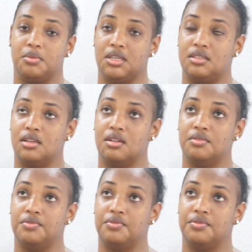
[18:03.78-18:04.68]
myself,
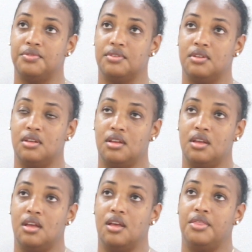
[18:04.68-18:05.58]

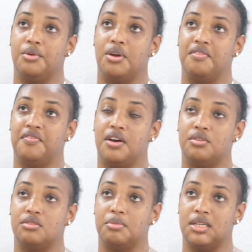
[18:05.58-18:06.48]
and there I
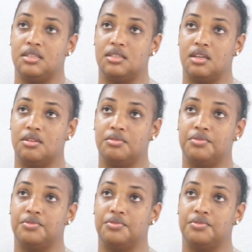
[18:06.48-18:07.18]
found myself